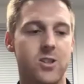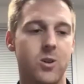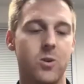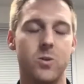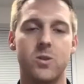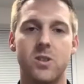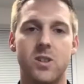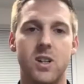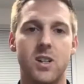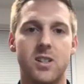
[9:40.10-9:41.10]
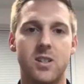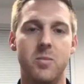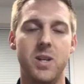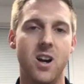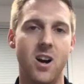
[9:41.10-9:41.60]
So to
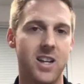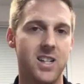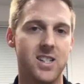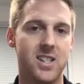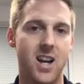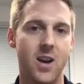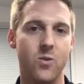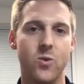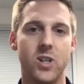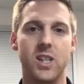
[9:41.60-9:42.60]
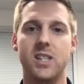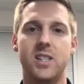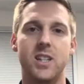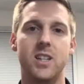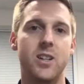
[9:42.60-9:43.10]
be honest, I really
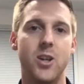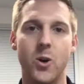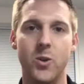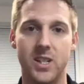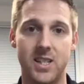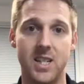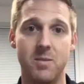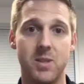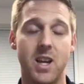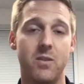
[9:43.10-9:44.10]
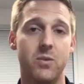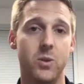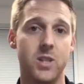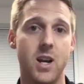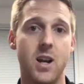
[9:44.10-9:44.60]
didn't know that teams had full
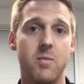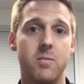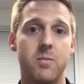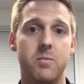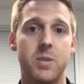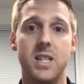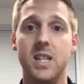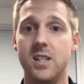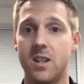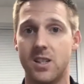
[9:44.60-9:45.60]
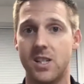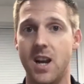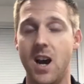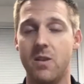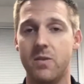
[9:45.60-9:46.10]
time PTs on
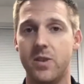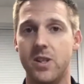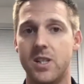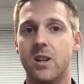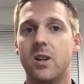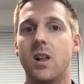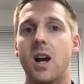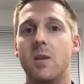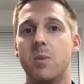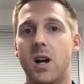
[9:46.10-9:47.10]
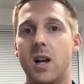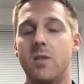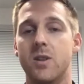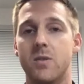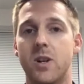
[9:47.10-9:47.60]
staff until I applied
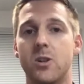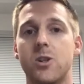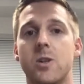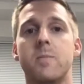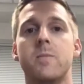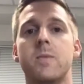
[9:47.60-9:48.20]
for the fellowship.